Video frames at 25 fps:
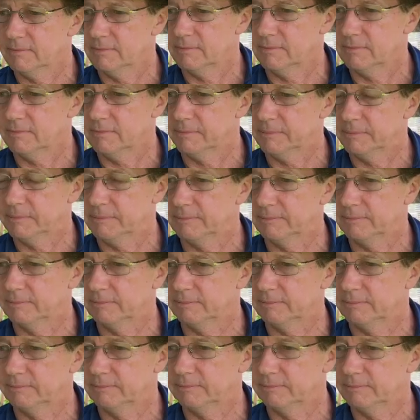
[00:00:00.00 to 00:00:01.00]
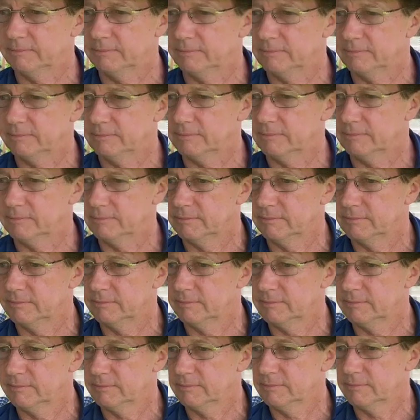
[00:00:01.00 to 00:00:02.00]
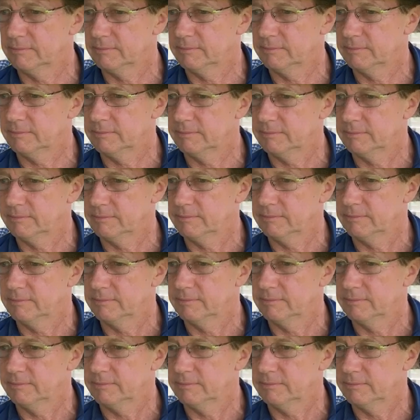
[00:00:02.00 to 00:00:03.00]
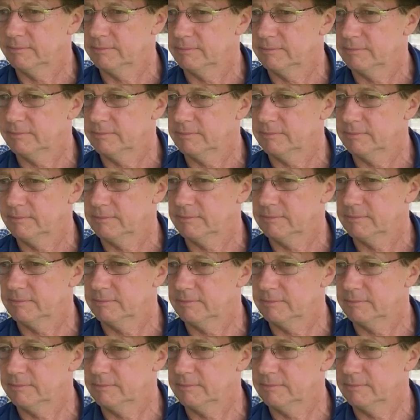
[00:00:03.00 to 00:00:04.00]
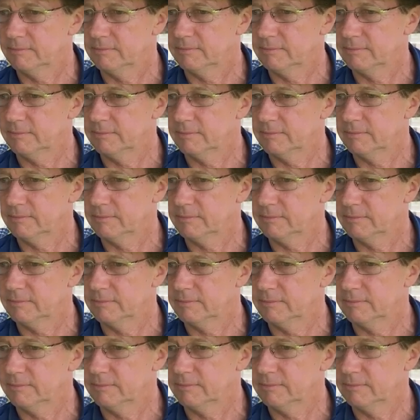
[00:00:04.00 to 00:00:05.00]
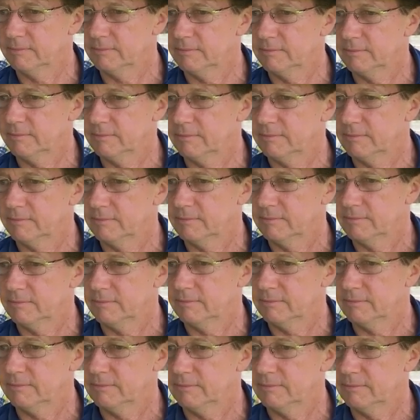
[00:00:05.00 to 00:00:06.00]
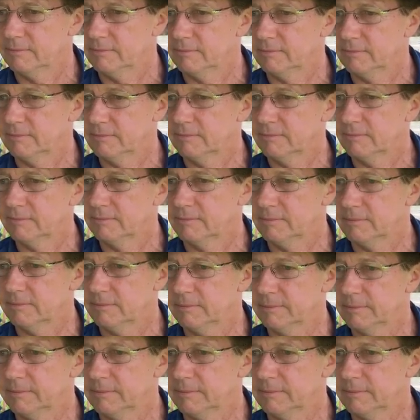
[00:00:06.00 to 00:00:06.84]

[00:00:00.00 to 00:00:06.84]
[no speech]